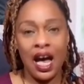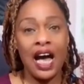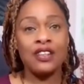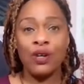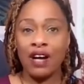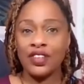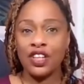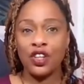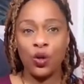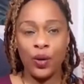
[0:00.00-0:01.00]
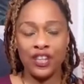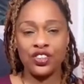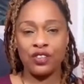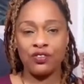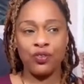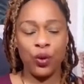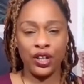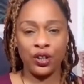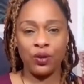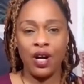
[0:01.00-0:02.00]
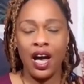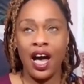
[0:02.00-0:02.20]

I do have another question for you.